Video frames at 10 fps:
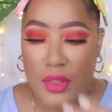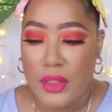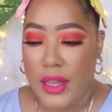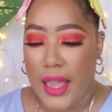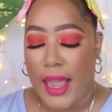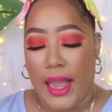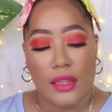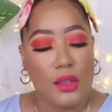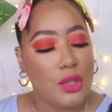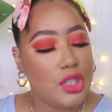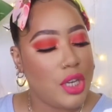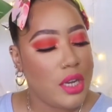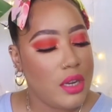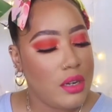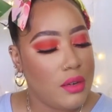The hand
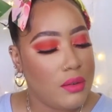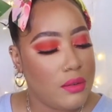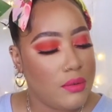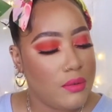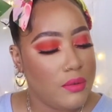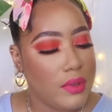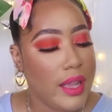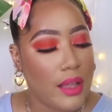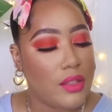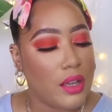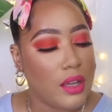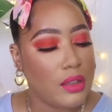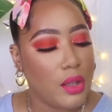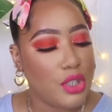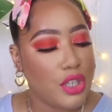lotion. Yeah, the
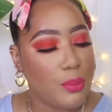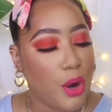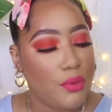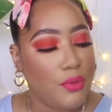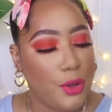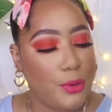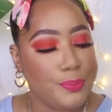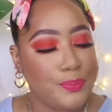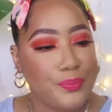lotion perfume.